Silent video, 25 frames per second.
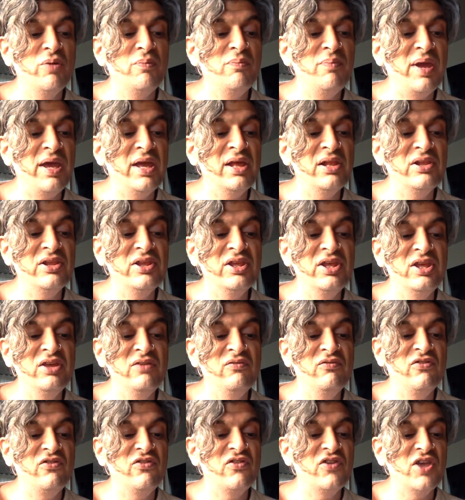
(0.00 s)
bay
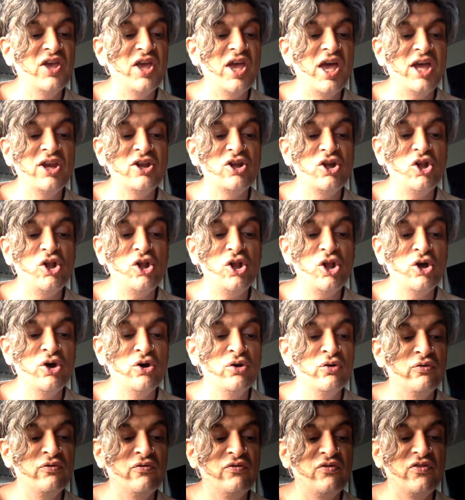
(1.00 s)
leaves and
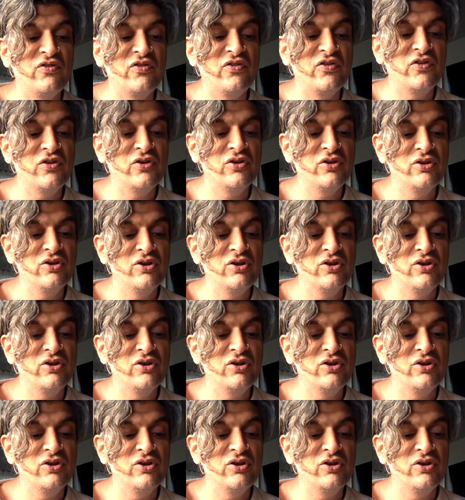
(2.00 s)
cloves.